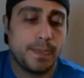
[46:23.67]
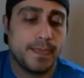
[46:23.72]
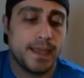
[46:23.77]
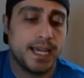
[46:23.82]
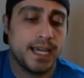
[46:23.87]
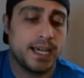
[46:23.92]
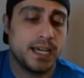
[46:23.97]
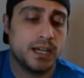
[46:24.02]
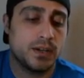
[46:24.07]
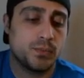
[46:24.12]

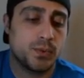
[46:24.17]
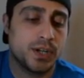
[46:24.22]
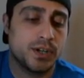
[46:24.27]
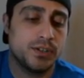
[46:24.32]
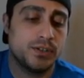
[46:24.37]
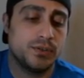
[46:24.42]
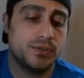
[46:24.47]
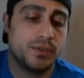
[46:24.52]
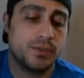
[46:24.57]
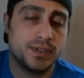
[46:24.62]
And we're
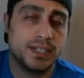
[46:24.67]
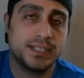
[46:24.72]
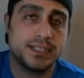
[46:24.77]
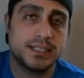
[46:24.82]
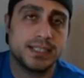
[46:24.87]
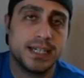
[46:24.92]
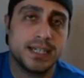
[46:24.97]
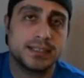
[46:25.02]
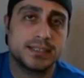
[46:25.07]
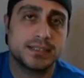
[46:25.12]
going to do 3
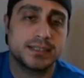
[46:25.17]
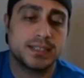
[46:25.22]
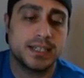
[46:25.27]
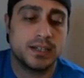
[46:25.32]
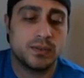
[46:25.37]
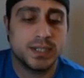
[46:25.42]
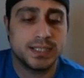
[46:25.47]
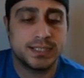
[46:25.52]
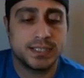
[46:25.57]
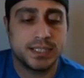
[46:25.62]
sets,
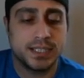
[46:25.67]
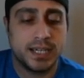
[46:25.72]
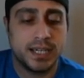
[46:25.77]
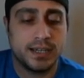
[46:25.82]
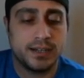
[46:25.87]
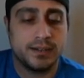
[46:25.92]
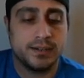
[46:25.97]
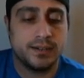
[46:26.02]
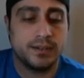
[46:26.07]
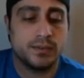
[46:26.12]
and once
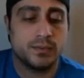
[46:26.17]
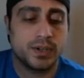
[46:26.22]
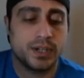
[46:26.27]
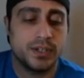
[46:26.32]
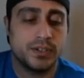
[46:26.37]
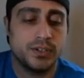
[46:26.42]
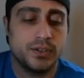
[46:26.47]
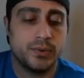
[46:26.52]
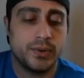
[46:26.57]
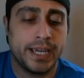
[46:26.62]
again, we're
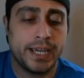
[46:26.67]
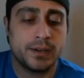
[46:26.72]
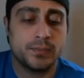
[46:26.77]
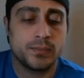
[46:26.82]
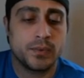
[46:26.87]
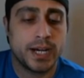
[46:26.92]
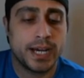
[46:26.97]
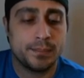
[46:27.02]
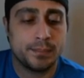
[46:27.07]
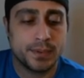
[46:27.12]
going to do
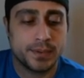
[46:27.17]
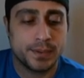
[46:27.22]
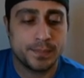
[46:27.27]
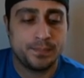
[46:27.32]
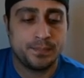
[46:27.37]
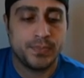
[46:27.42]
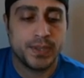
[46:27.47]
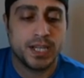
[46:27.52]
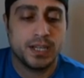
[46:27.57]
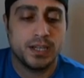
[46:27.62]
AMRAP,
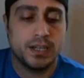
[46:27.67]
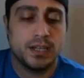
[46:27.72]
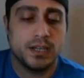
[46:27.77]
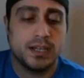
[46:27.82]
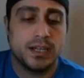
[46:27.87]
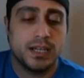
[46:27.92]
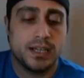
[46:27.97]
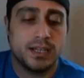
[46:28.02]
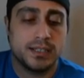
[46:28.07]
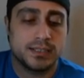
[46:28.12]

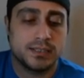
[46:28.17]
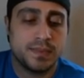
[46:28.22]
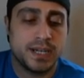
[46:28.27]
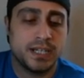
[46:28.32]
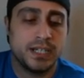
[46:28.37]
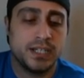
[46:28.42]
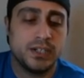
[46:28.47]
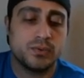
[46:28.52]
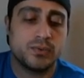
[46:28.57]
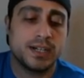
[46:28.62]
as
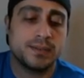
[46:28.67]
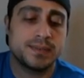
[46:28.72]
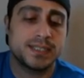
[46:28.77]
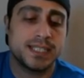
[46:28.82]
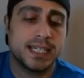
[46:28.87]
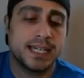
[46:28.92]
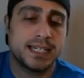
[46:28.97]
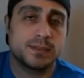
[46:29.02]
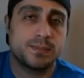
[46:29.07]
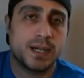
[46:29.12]
many reps
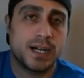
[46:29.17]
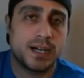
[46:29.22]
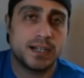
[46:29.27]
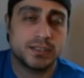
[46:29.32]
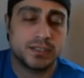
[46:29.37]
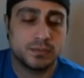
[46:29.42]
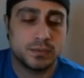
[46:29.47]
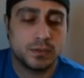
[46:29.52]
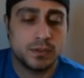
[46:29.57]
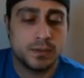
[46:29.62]
as
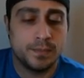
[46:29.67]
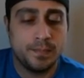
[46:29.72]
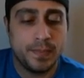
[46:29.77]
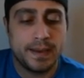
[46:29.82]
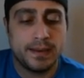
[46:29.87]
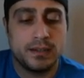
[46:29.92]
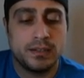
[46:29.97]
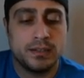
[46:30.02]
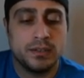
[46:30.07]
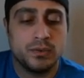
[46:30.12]
possible,
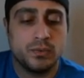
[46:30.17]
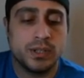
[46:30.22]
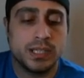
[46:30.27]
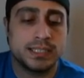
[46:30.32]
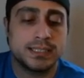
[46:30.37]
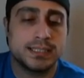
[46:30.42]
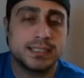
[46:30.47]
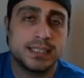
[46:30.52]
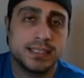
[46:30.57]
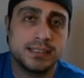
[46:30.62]
with a
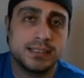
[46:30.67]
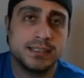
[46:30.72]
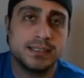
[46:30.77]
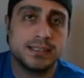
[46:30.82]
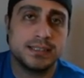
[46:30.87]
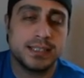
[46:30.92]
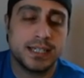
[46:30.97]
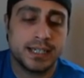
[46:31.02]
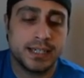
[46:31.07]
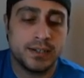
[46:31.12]

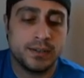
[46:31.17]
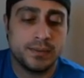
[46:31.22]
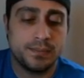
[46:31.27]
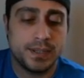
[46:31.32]
60-second